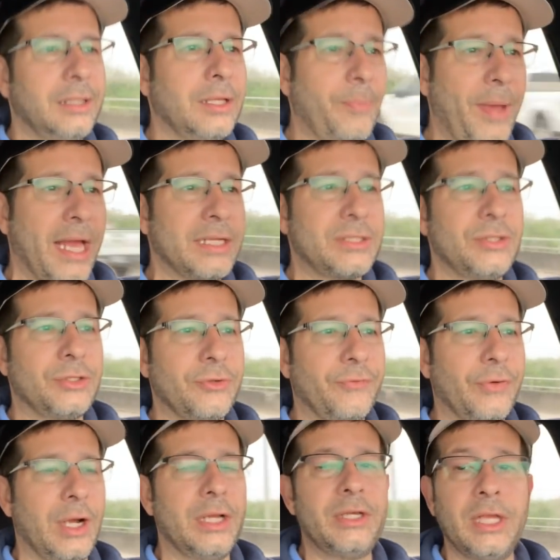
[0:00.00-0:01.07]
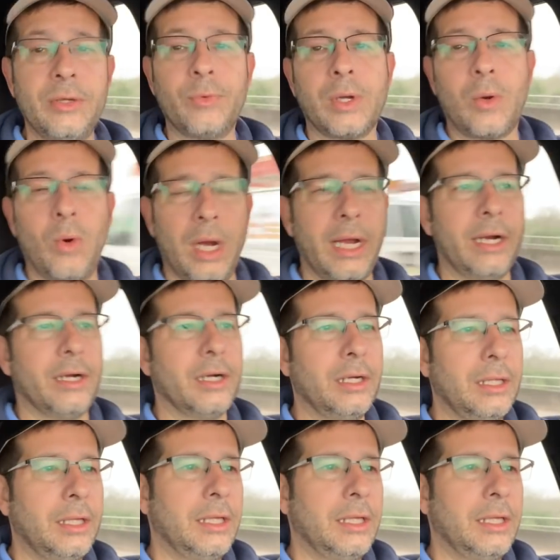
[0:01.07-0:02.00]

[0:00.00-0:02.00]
The passenger front did require